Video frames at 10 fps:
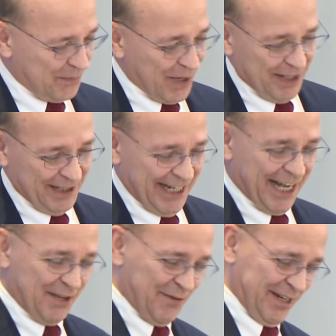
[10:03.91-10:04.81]
Well, in
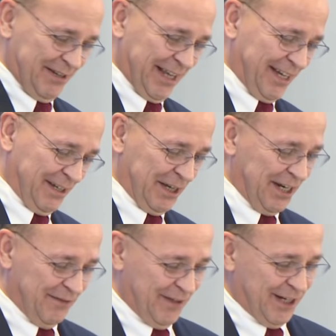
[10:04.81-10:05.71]
any event, enough